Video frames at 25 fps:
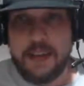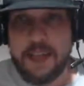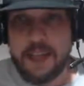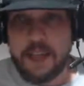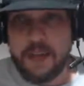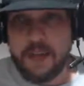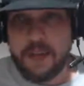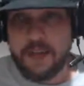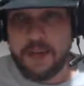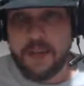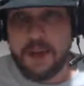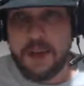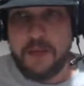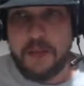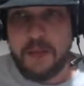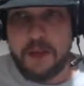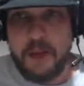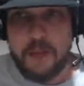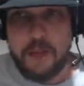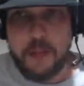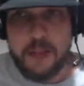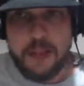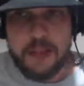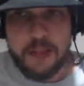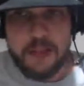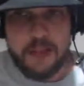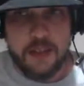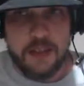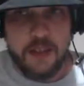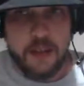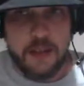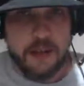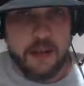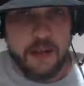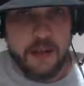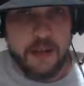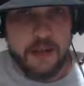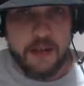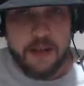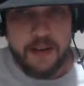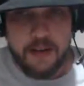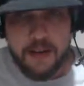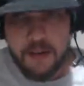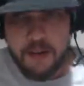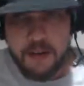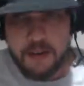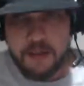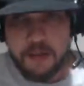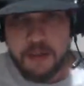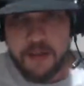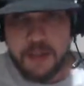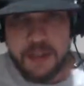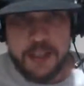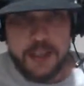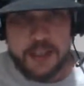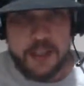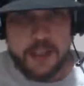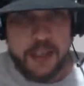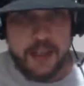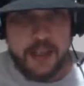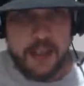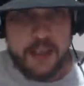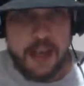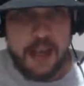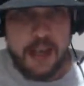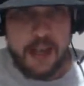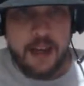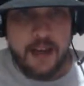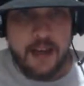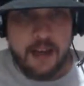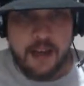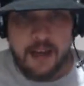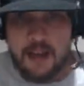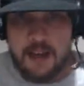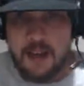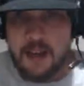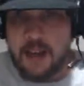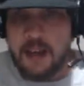Thank you very, very much tonight, brother. Appreciate that.